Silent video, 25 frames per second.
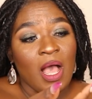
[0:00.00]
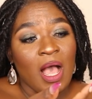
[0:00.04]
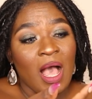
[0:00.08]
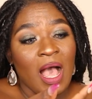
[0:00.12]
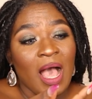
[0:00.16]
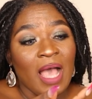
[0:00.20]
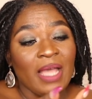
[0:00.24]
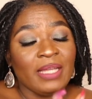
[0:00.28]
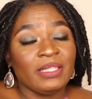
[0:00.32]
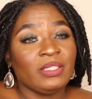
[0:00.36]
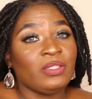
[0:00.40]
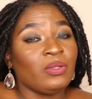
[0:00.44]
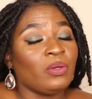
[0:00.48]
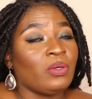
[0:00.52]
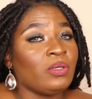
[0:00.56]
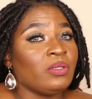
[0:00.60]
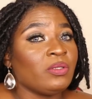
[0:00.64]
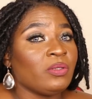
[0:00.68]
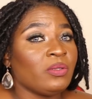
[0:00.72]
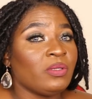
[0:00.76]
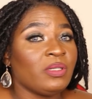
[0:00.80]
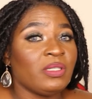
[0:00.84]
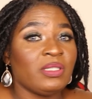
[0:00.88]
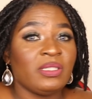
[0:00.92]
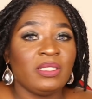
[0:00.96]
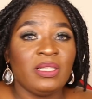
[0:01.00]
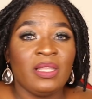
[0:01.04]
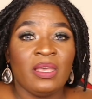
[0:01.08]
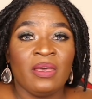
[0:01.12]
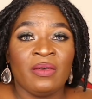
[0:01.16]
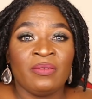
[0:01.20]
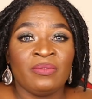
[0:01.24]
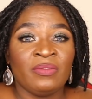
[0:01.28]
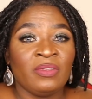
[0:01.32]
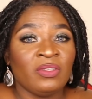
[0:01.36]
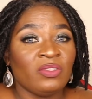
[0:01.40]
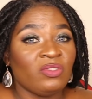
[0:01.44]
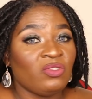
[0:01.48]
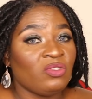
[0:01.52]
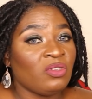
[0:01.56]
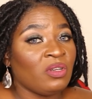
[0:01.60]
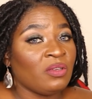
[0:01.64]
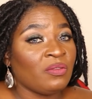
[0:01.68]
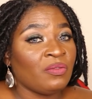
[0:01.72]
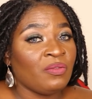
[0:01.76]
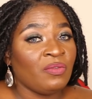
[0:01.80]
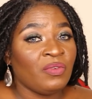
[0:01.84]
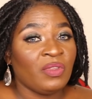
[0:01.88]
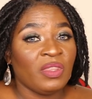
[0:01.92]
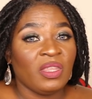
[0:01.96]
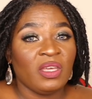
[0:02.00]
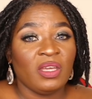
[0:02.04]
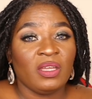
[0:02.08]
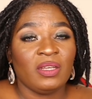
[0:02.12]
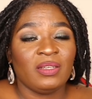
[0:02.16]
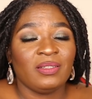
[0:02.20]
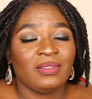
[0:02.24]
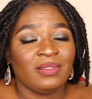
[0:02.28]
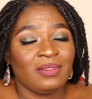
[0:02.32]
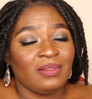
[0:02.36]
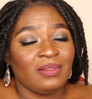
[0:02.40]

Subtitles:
I don't honestly have the strength for that.